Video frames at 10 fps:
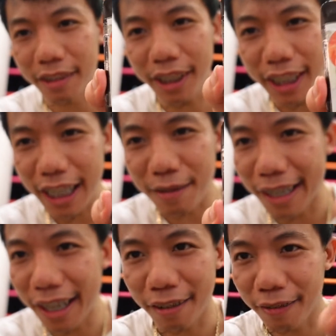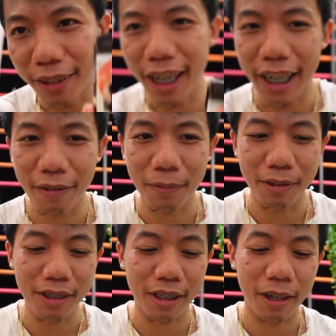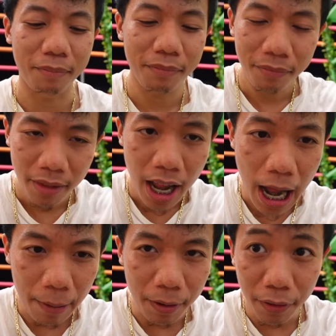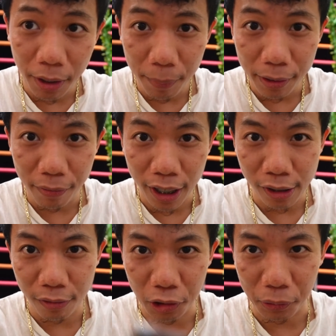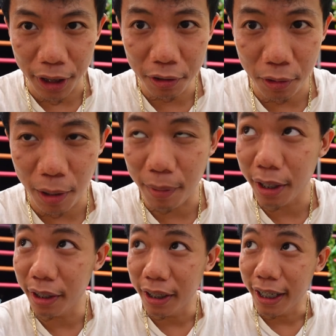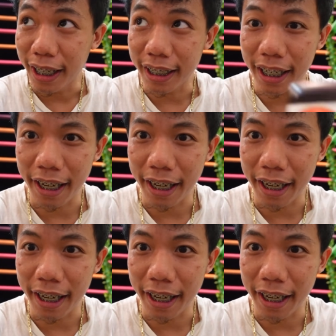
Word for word: You could guess right now what I get from Noonsaram. I'm a very big fan of Korean drama and I